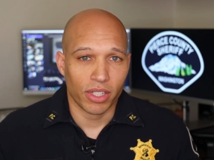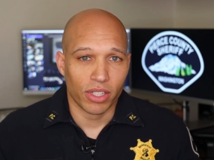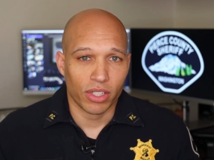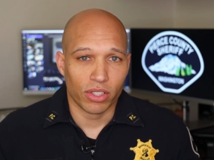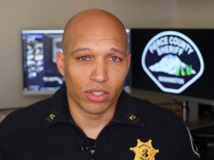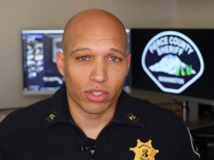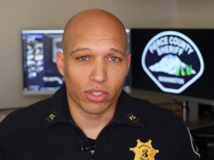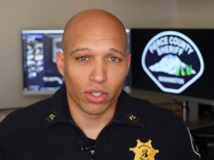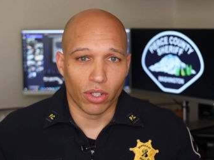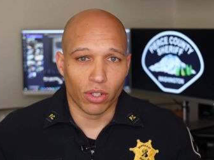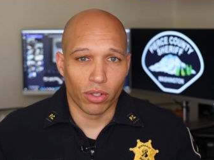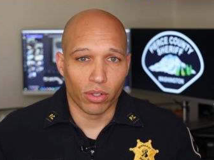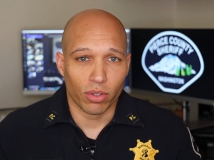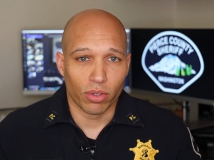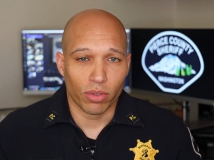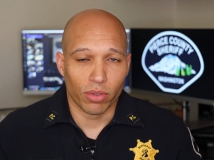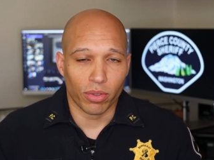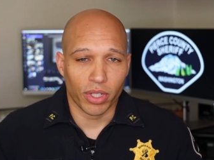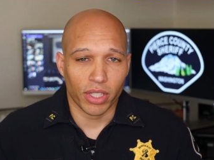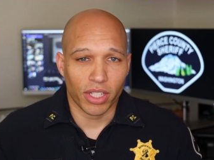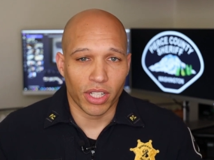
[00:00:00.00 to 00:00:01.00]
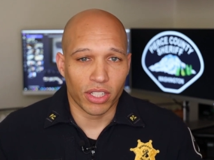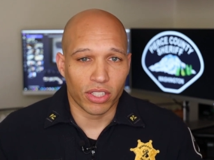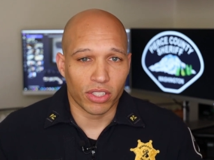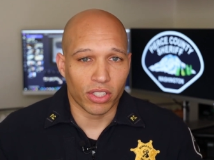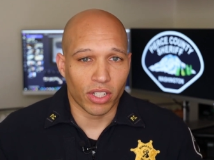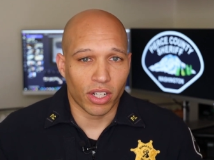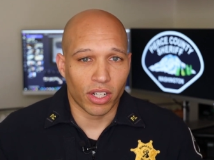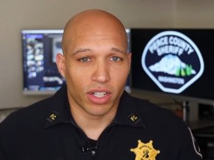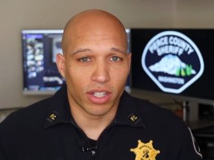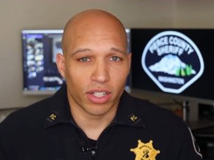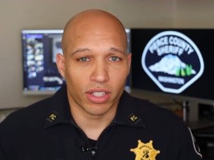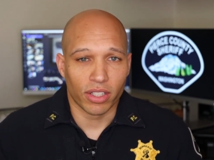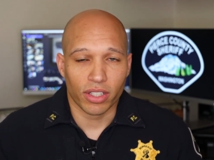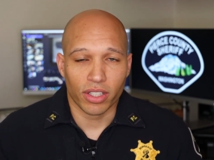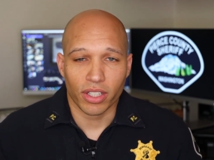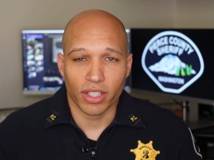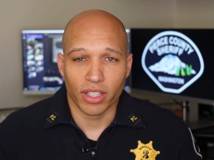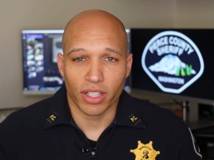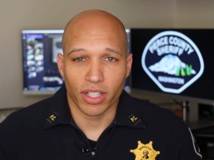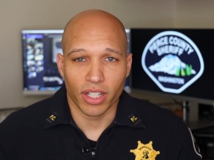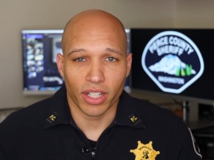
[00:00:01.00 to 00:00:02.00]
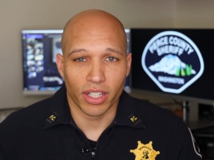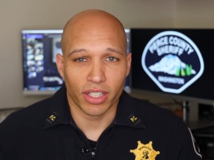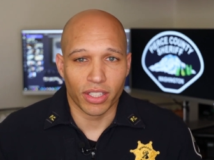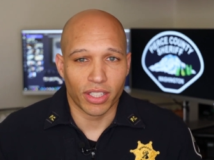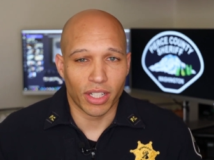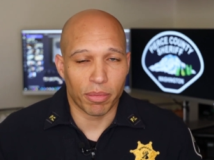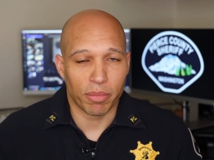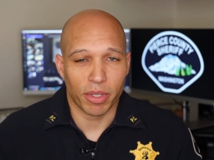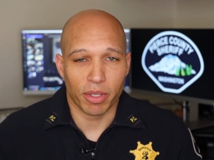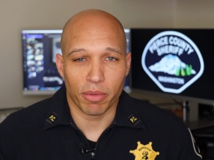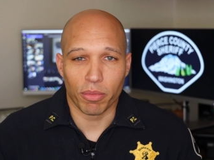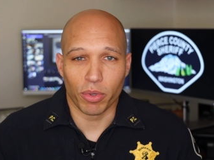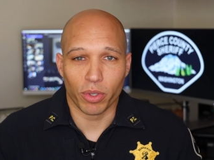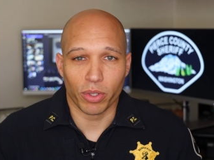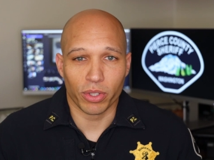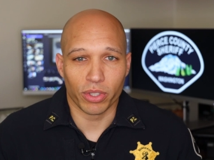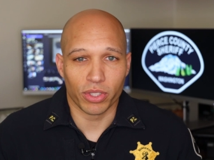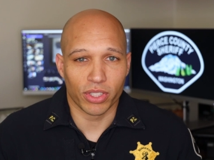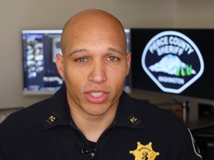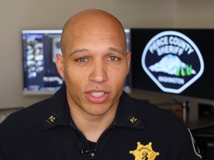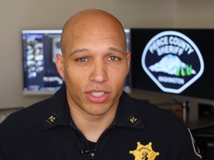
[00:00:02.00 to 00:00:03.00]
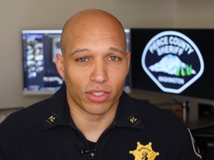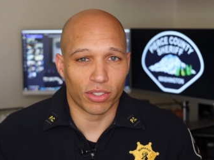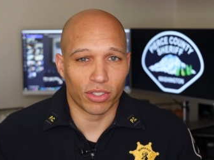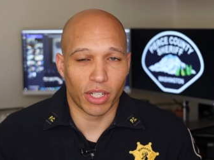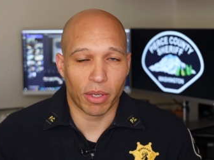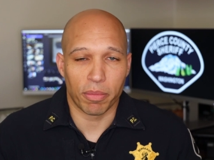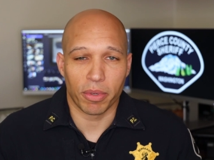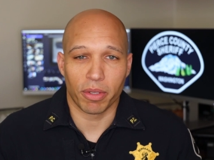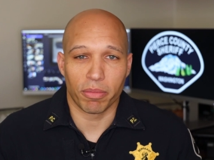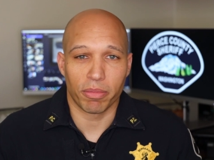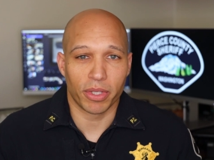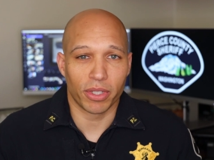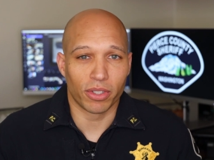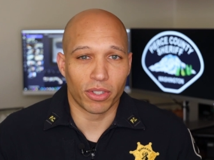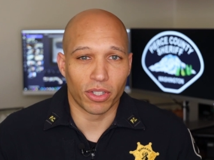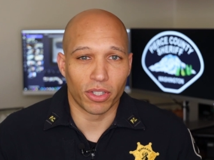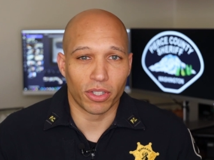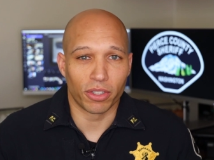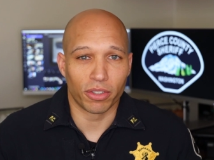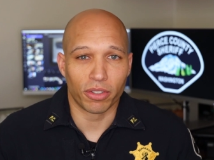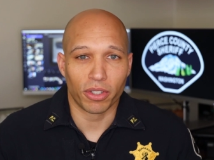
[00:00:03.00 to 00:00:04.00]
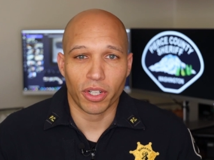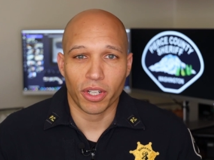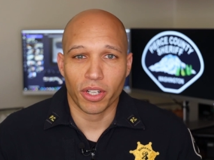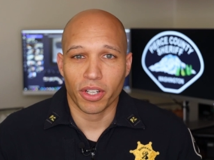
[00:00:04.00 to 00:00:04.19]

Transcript: So when they saw uh, Deputy Morrison or Deputy Bielco,